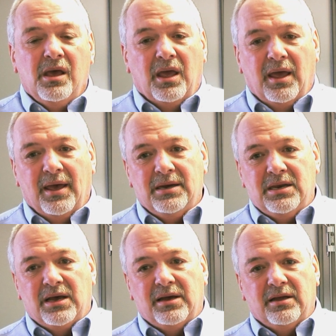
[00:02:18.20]
And
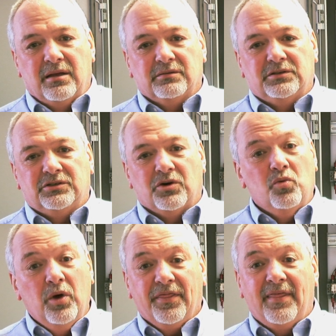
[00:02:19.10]
so
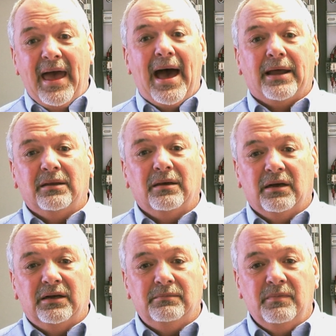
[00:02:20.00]
with that,
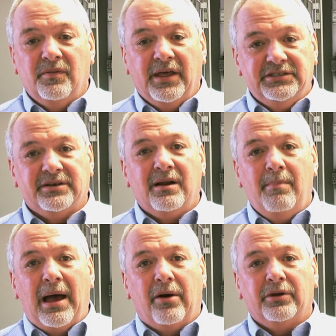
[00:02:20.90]
they set
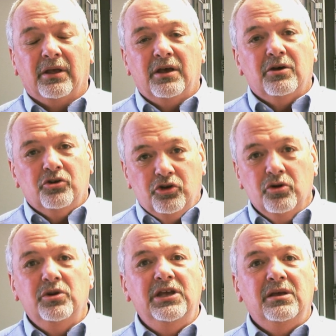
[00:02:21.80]
about
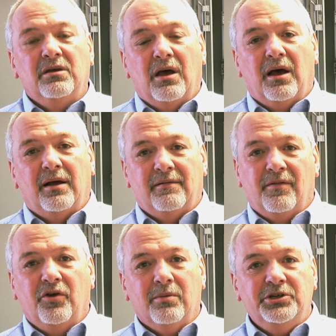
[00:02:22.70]
tuning
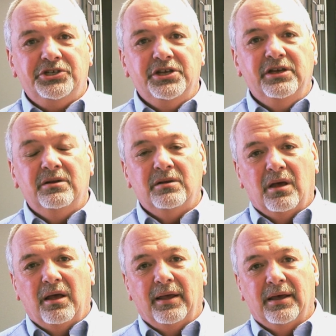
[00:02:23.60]
their machine
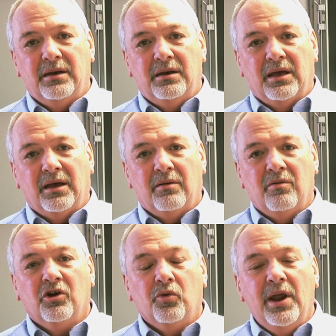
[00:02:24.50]
and
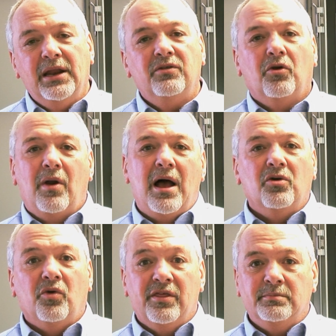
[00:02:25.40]
creating their
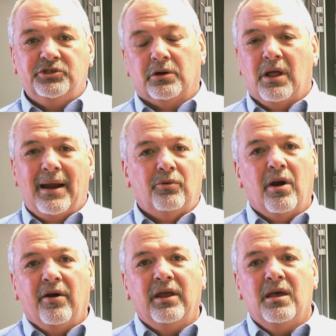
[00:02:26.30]
algorithms, their
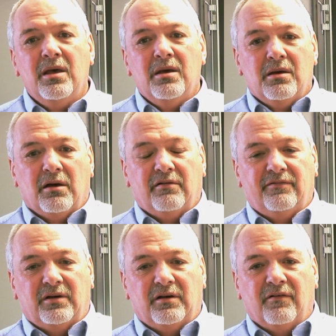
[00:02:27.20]
library of
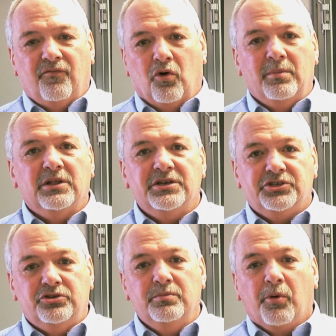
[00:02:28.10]
formulas
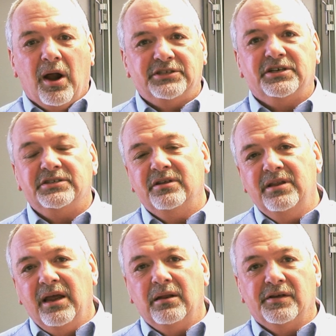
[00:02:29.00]
to process the
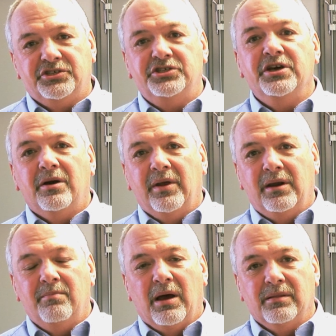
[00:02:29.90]
data that's
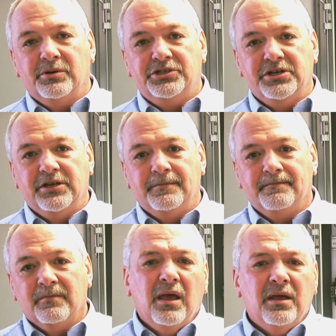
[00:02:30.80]
generated by the machine.
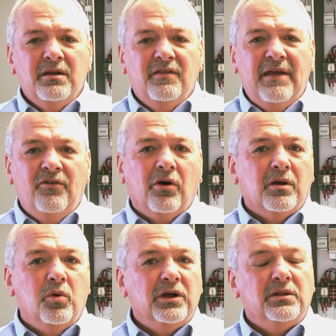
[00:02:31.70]
And they very
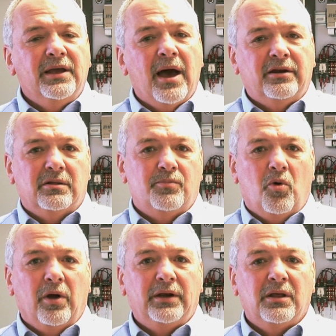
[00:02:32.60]
quickly got to the
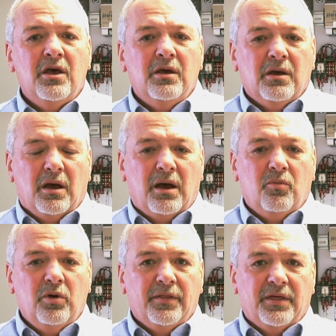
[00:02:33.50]
point
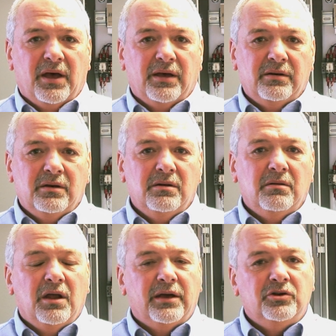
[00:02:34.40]
with
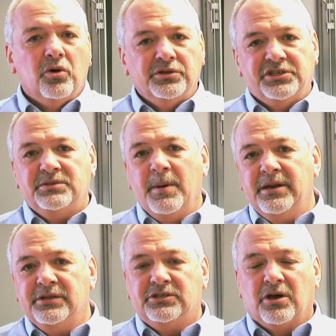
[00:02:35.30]
total
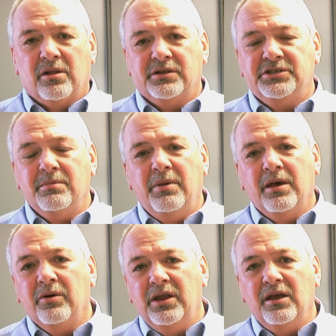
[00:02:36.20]
suspended solids and
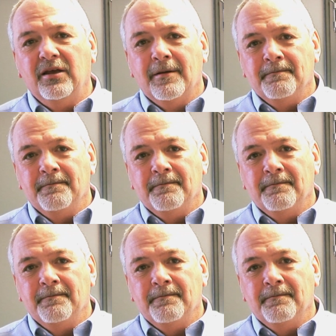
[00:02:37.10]
BOD